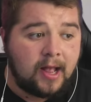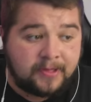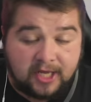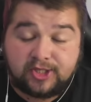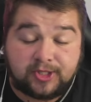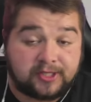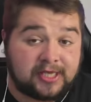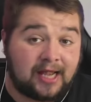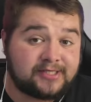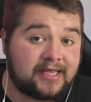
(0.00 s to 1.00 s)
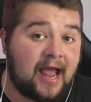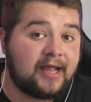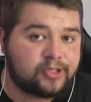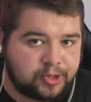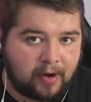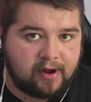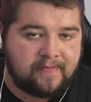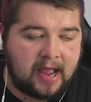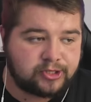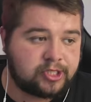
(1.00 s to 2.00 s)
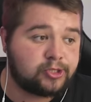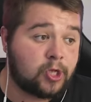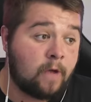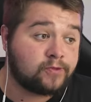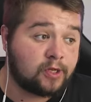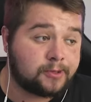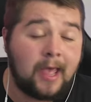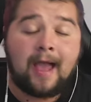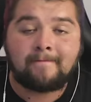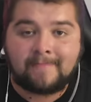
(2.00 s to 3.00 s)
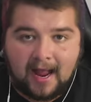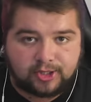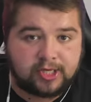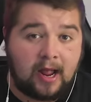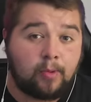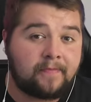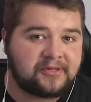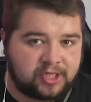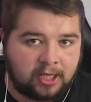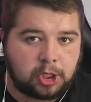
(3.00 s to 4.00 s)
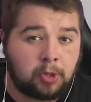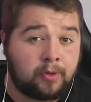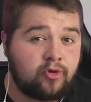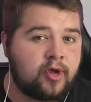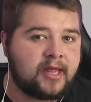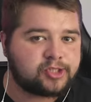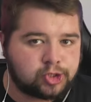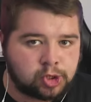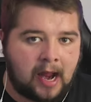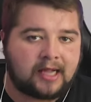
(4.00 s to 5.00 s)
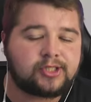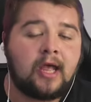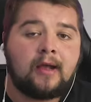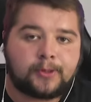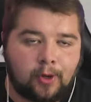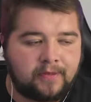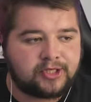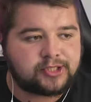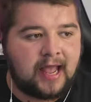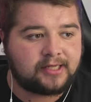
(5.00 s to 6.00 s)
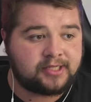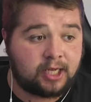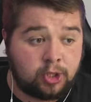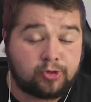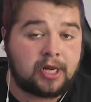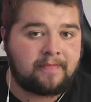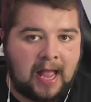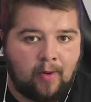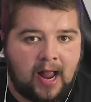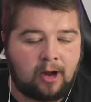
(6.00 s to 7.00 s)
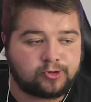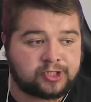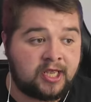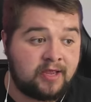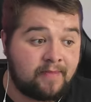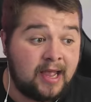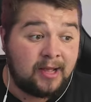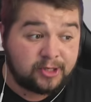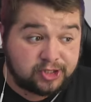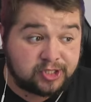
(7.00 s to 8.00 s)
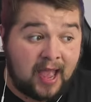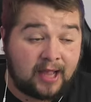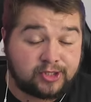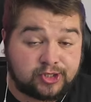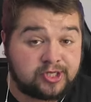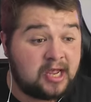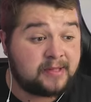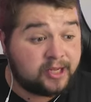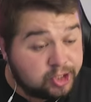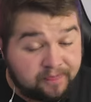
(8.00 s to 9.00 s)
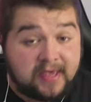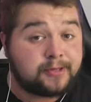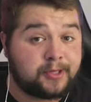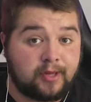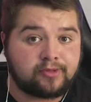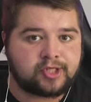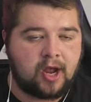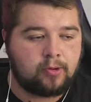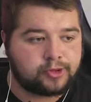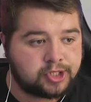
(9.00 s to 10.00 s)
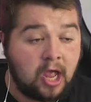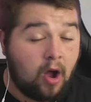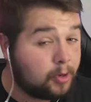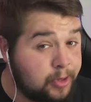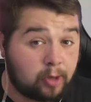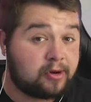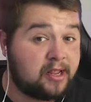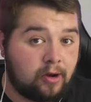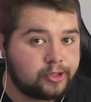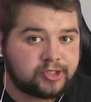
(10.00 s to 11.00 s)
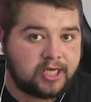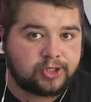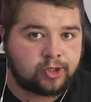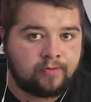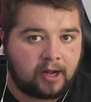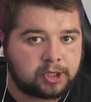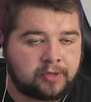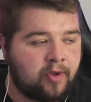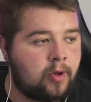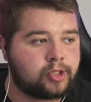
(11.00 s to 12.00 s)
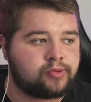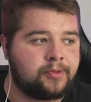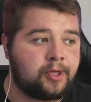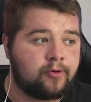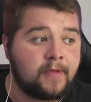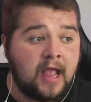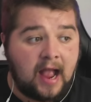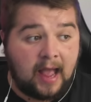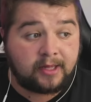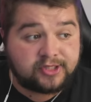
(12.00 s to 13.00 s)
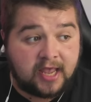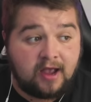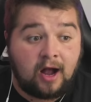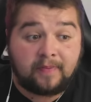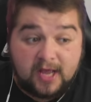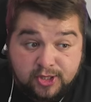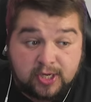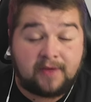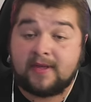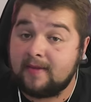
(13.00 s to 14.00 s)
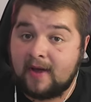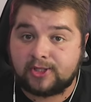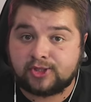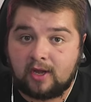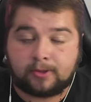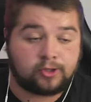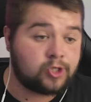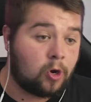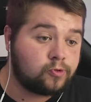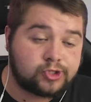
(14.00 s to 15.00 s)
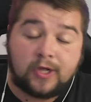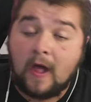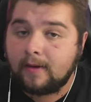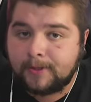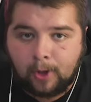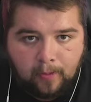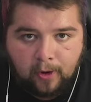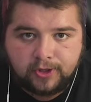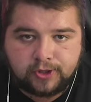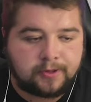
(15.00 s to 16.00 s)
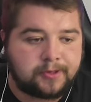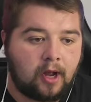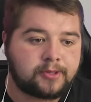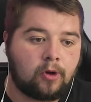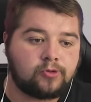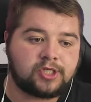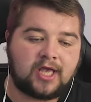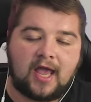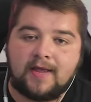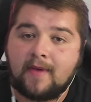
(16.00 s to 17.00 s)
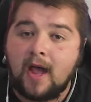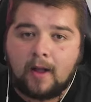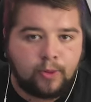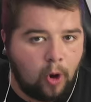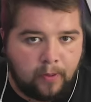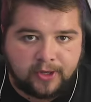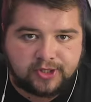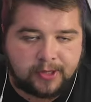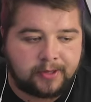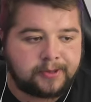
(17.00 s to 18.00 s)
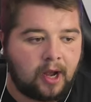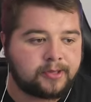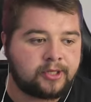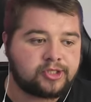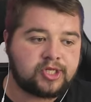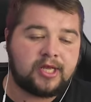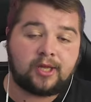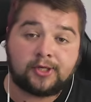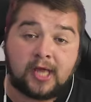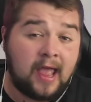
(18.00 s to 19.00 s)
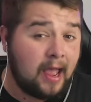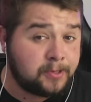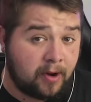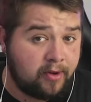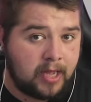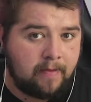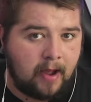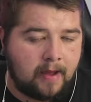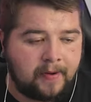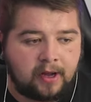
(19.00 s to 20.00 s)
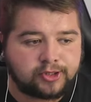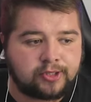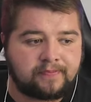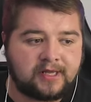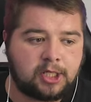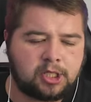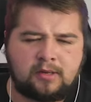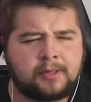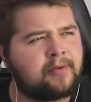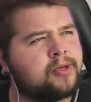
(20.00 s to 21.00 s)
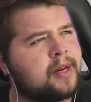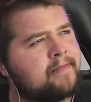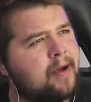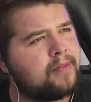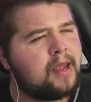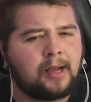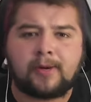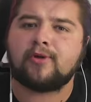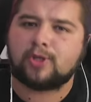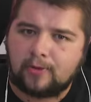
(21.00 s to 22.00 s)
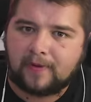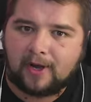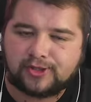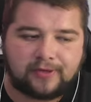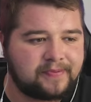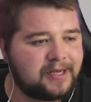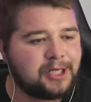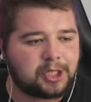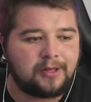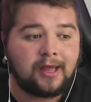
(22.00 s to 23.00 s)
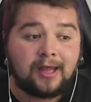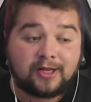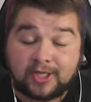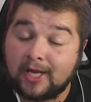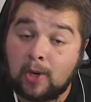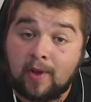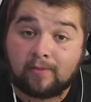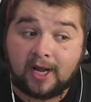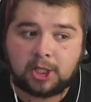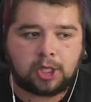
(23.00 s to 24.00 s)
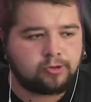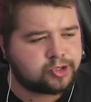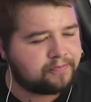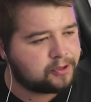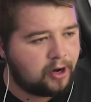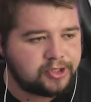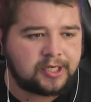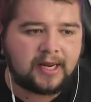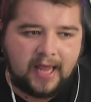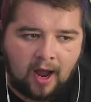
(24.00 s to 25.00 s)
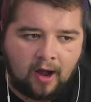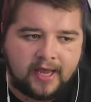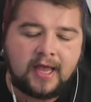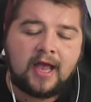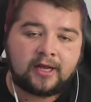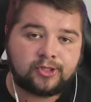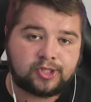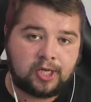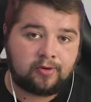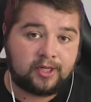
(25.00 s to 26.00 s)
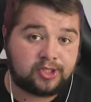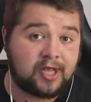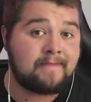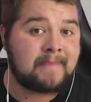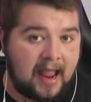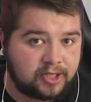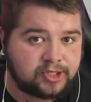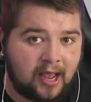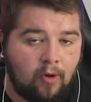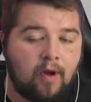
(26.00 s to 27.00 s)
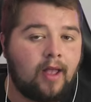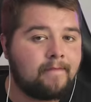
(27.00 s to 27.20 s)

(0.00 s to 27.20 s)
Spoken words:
This is the tactic at its very best in terms of maxing out the potential that you can extract from this tactic using a powerhouse team. The stats, they speak for themselves. I've not really got to say too much, to be honest with you. And the data hub is going to be the best set of results. 4.25 goals a game, 0.75 conceded, a very good amount of pass completion, a very good pass completion. Tackle win ratio surprisingly high, considering this is a maxed out.